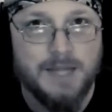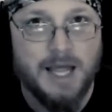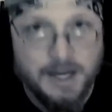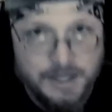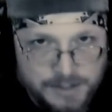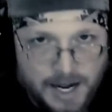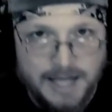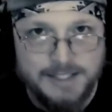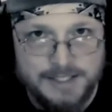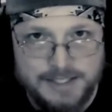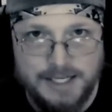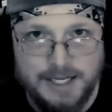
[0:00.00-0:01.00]
and not
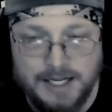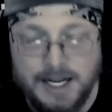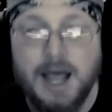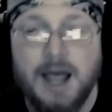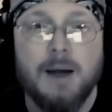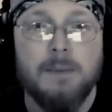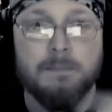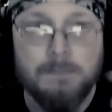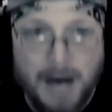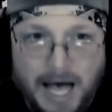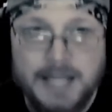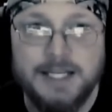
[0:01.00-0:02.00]
see
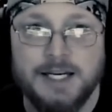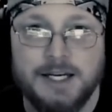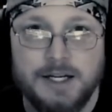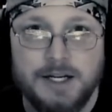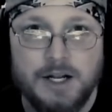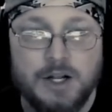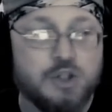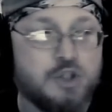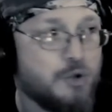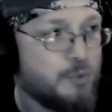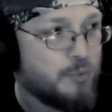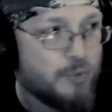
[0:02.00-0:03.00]
Manya
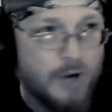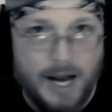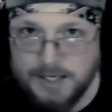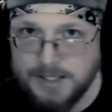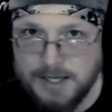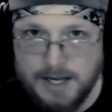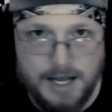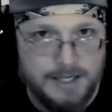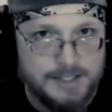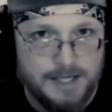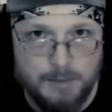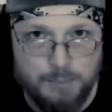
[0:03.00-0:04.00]
direct
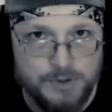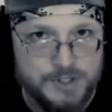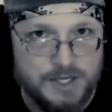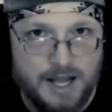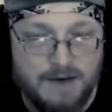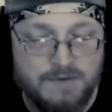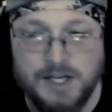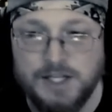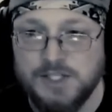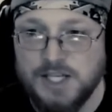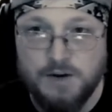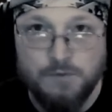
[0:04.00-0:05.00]
examples and
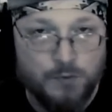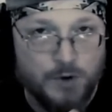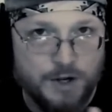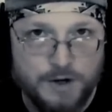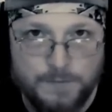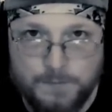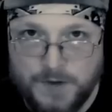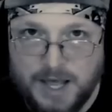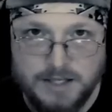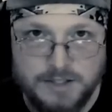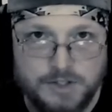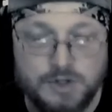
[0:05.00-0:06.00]
evidence in front of your
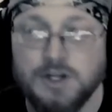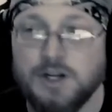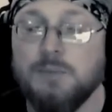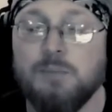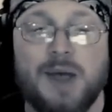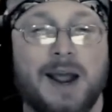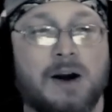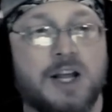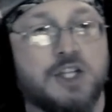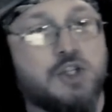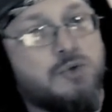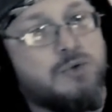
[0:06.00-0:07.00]
face. You can compare
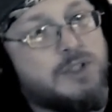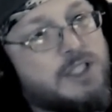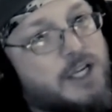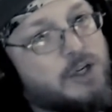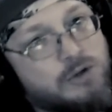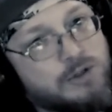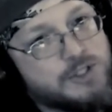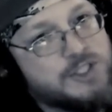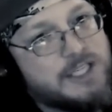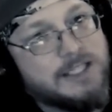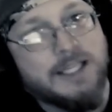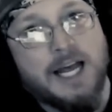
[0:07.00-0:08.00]
it to literal
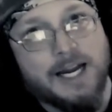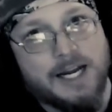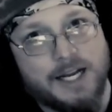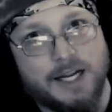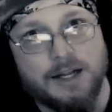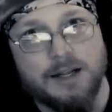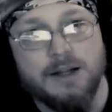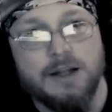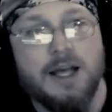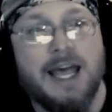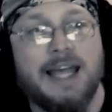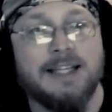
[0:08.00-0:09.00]
sea lioning,
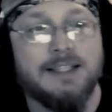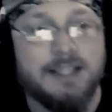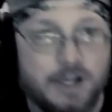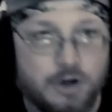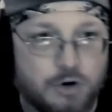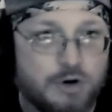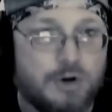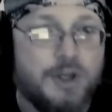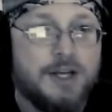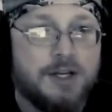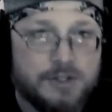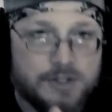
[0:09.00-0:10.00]
a literal
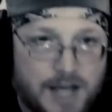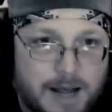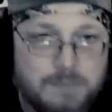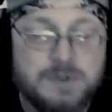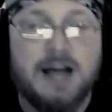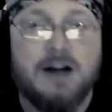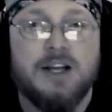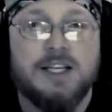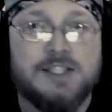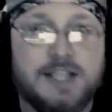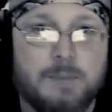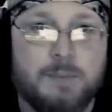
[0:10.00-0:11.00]
typed out
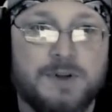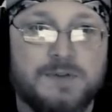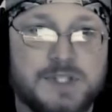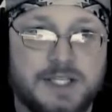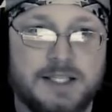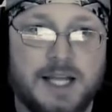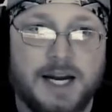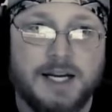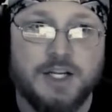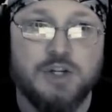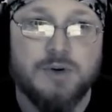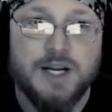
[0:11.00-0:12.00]
example of sea
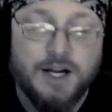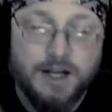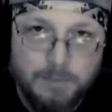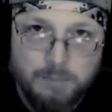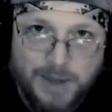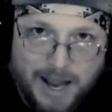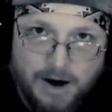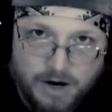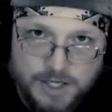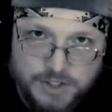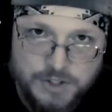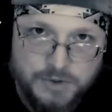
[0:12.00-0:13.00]
lioning. You can compare
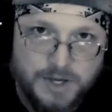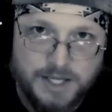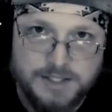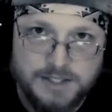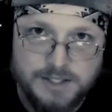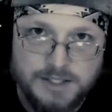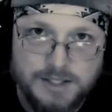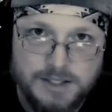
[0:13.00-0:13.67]
it to it,